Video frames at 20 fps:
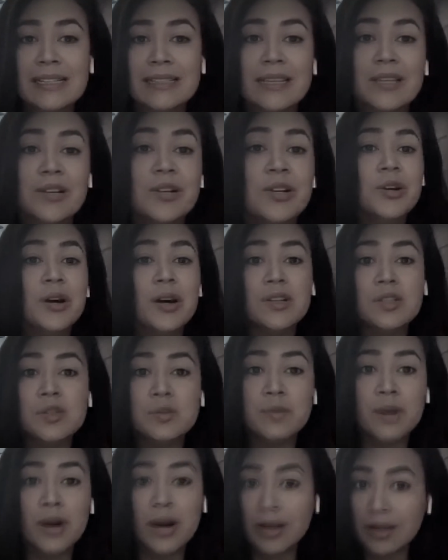they know how
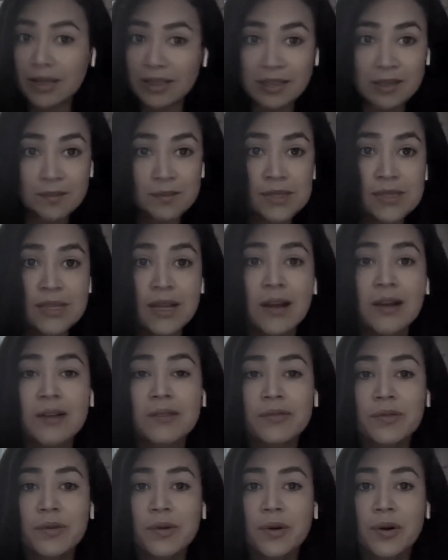to market
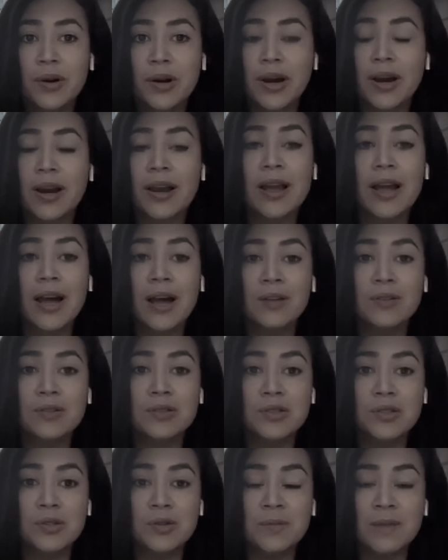themselves or how
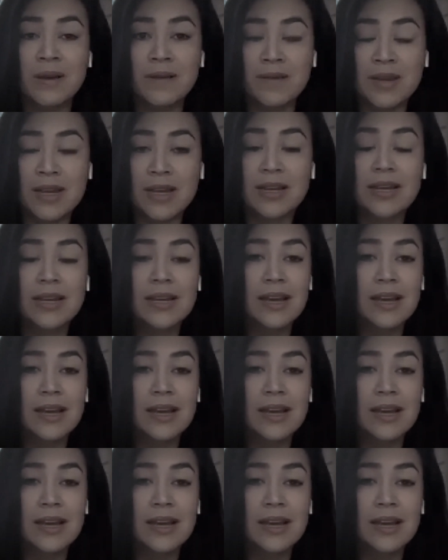to maybe